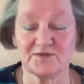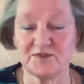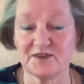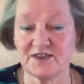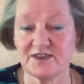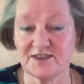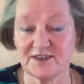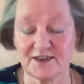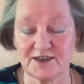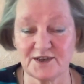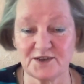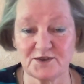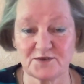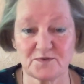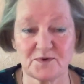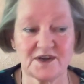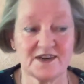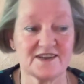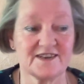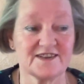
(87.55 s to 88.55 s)
deceased
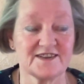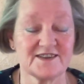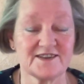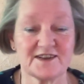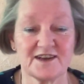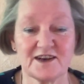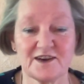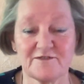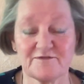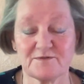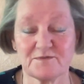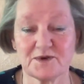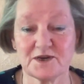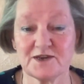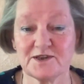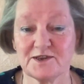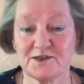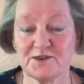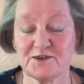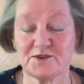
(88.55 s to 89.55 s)
ones, loved
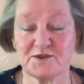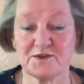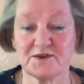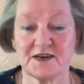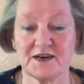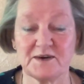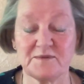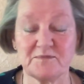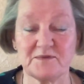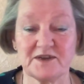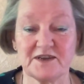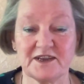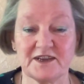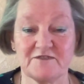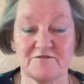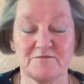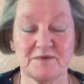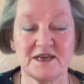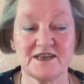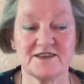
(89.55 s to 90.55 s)
ones to come and
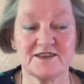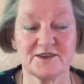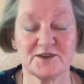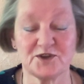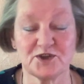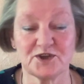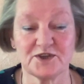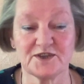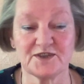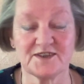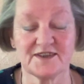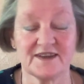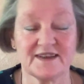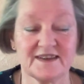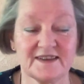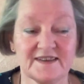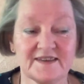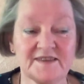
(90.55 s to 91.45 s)
give messages.